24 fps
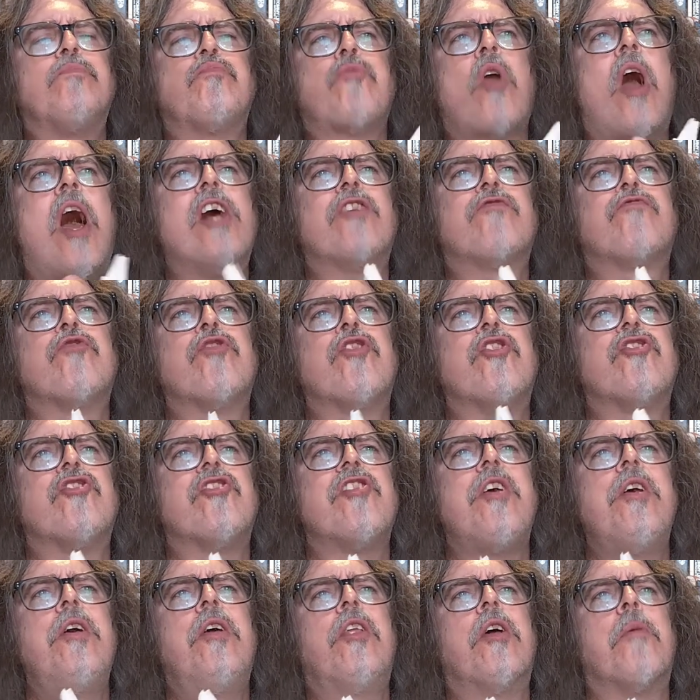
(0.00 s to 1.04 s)
As for the
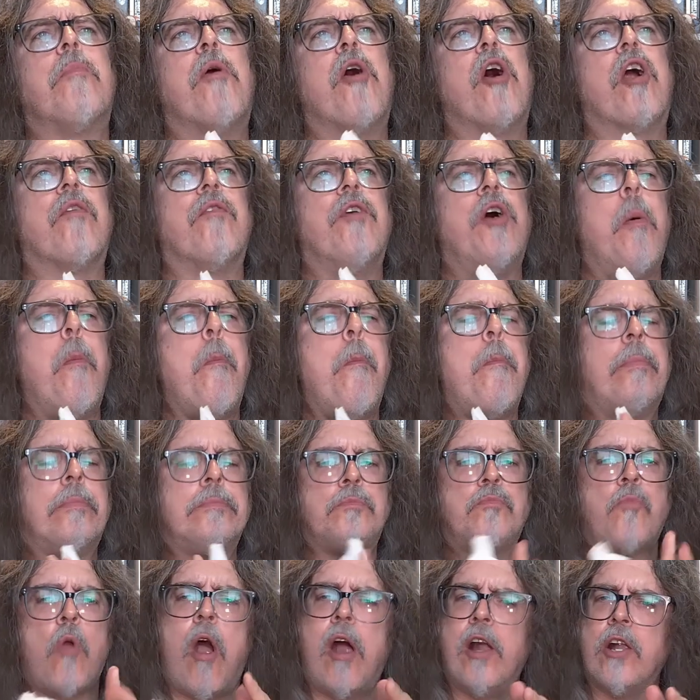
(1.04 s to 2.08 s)
tequila part of it,
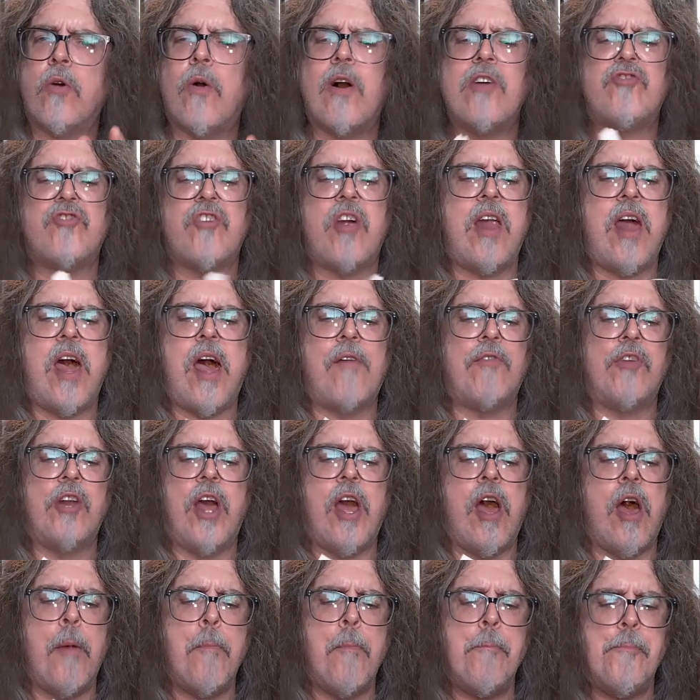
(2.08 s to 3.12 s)
I know I sort of haven't
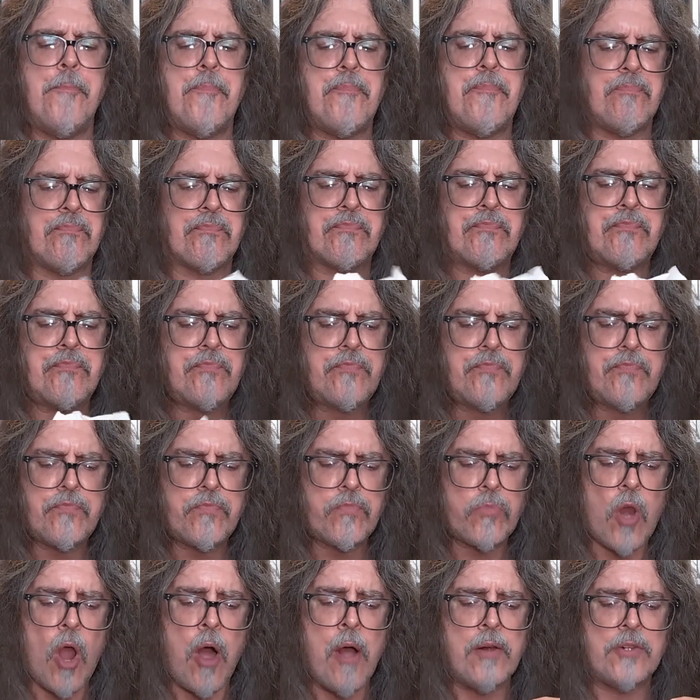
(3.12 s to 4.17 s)
had
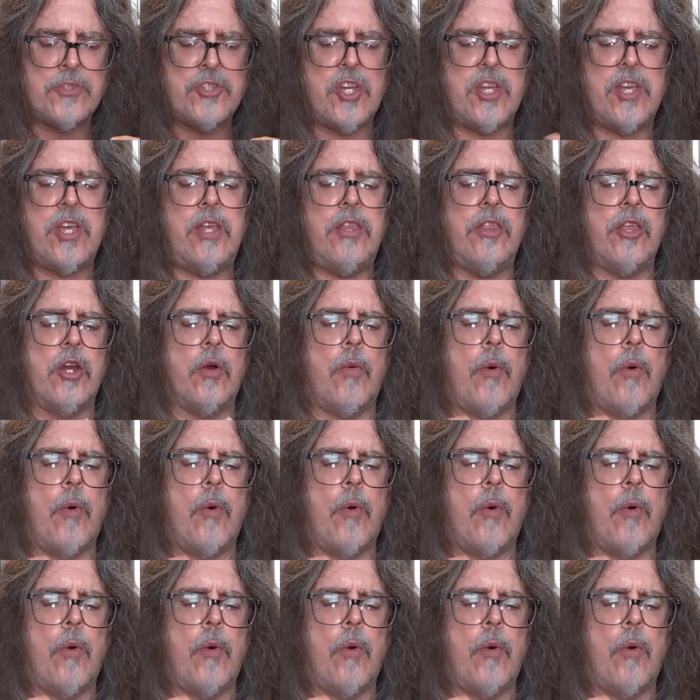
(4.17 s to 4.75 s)
tequila in a